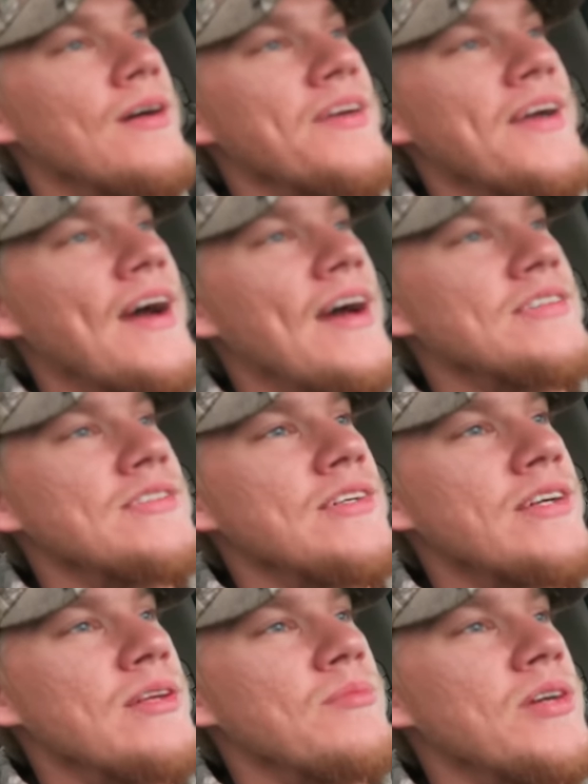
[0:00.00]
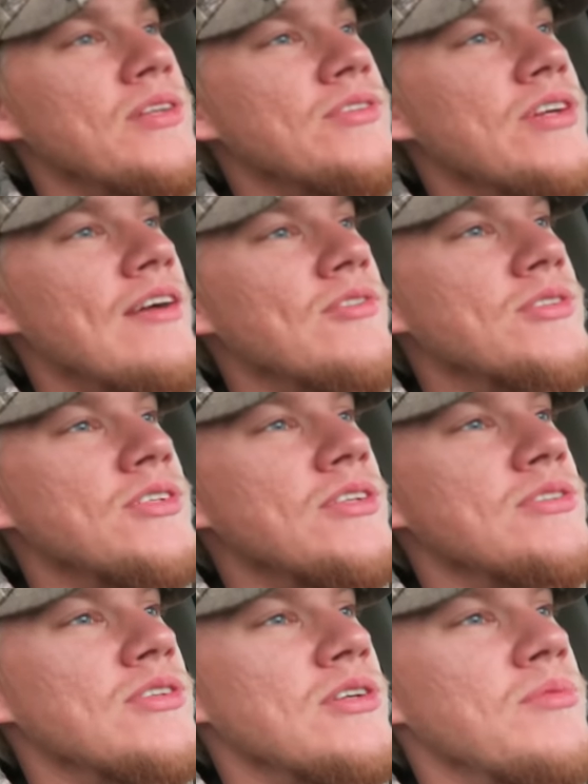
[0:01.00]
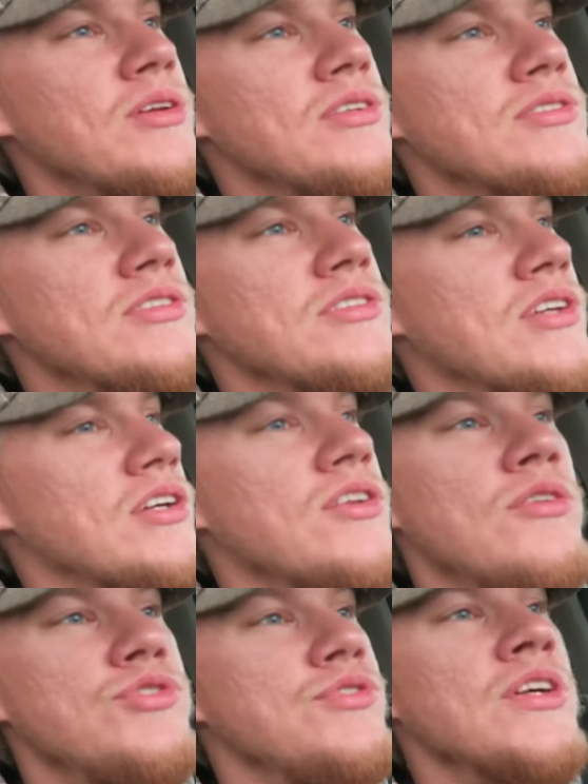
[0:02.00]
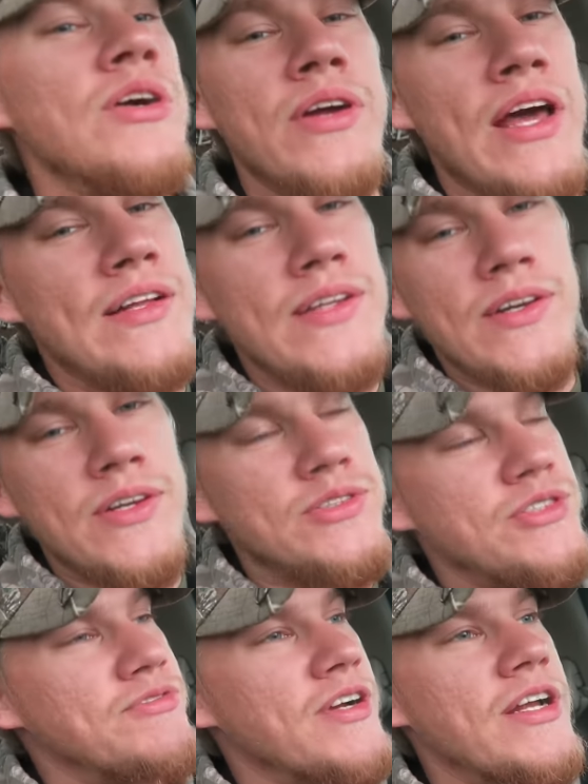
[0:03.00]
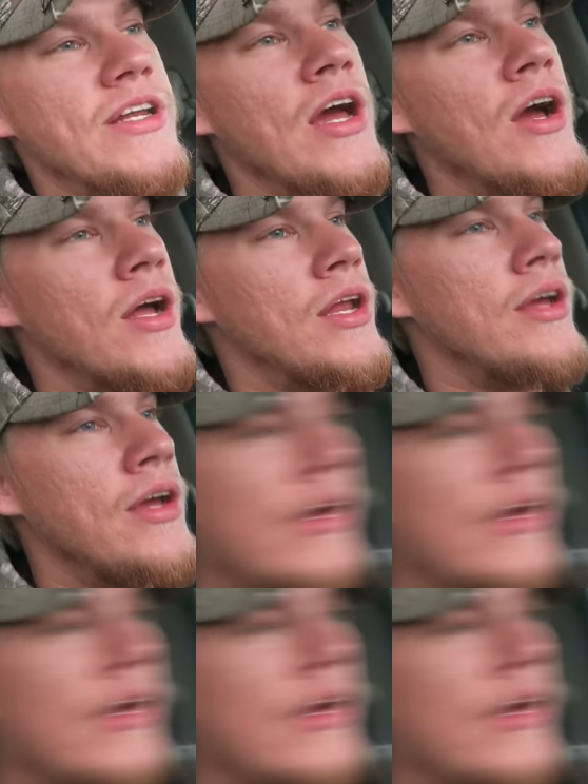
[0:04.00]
The guy's looking at me in the driver's seat. He's looking at me and he's like, "Don't you do it, Outlaw. Don't you freaking do it.